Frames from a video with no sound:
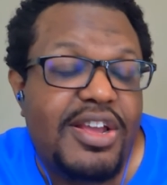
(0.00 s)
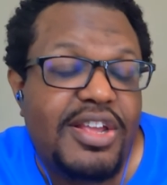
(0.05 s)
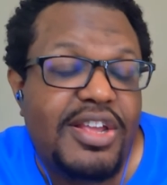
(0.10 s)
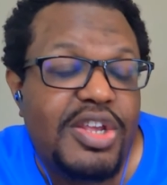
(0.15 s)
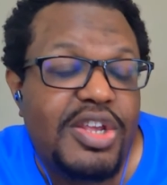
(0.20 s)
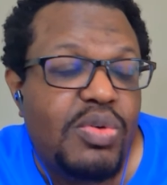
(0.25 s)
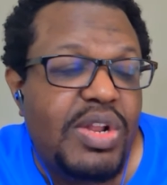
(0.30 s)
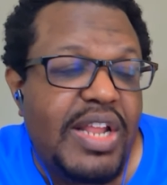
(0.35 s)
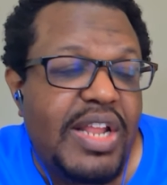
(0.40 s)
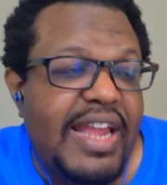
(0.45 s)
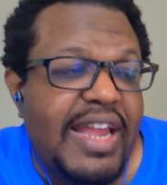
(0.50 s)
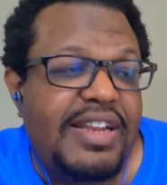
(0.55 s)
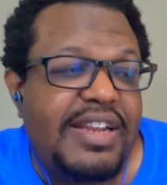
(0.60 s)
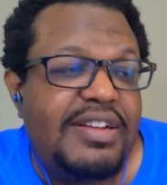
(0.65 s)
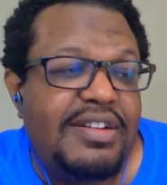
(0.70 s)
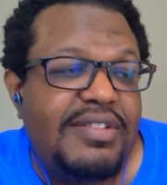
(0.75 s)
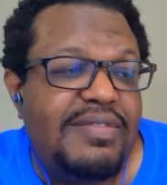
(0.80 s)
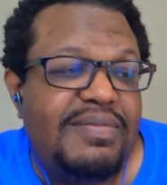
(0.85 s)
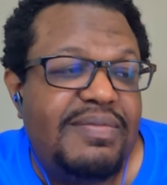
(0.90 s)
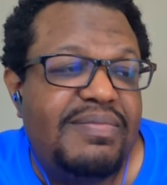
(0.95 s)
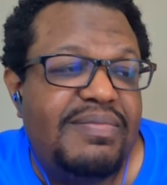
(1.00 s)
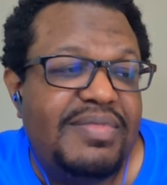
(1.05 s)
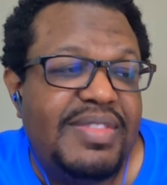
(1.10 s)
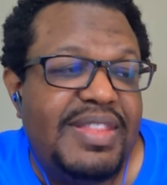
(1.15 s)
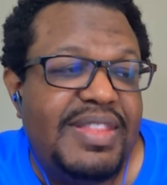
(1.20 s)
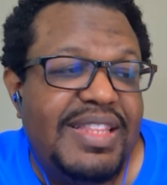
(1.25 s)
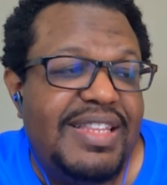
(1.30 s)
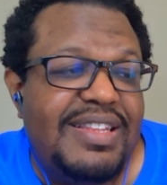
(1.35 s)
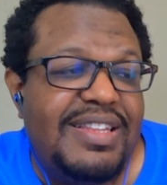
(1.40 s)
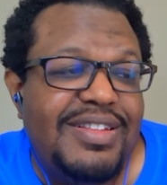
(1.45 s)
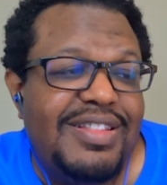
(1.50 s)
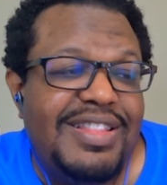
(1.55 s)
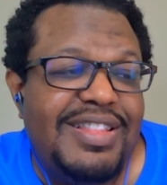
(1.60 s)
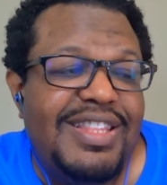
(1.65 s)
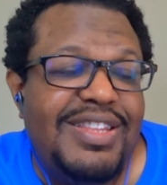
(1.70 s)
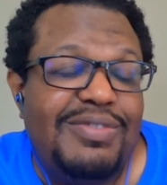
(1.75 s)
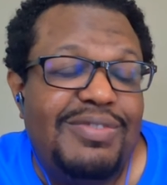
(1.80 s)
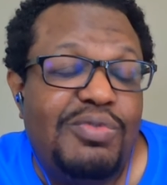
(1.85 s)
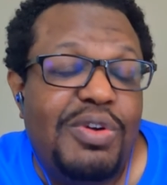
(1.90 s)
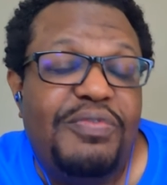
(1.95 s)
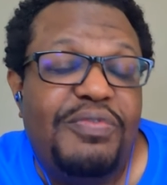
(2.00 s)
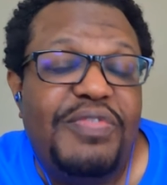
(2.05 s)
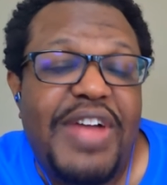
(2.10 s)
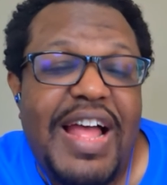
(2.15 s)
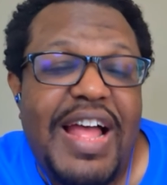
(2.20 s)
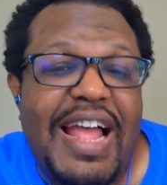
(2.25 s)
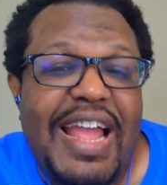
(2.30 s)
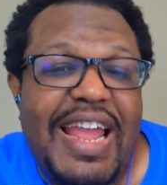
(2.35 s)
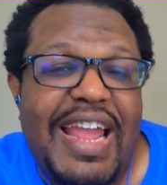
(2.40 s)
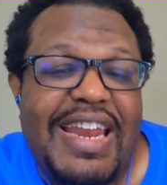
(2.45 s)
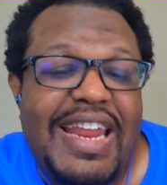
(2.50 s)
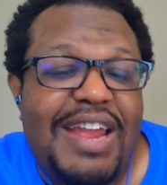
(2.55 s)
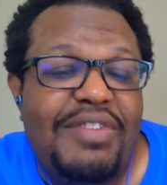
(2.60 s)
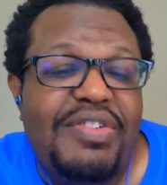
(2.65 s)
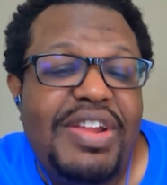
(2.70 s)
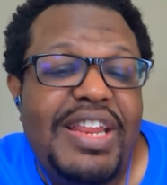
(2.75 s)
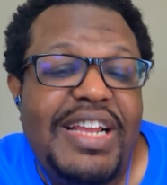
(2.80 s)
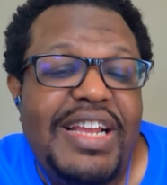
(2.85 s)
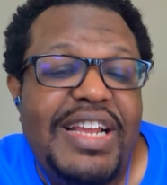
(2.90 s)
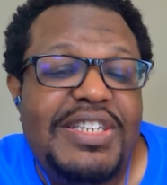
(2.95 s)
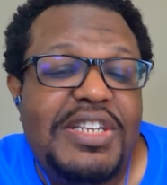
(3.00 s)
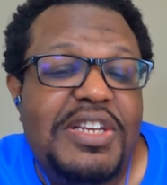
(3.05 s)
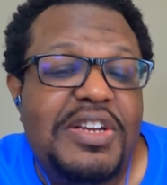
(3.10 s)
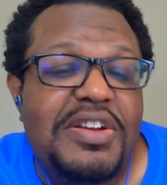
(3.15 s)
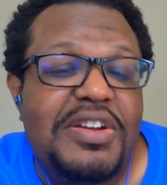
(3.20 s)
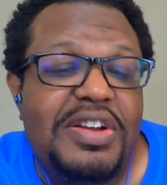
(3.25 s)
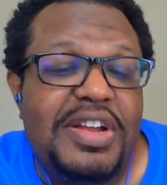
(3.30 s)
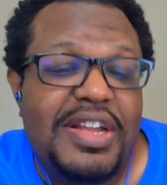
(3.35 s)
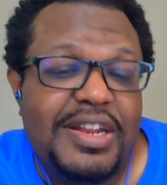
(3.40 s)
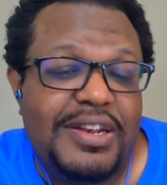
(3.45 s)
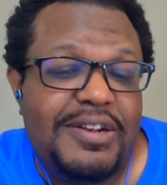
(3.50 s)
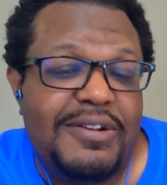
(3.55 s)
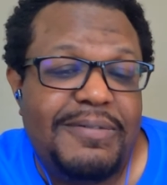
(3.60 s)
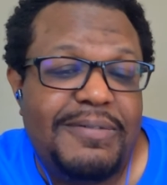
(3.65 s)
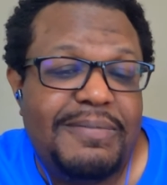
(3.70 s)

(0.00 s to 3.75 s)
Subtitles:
You were like, we're fine. Everything is good.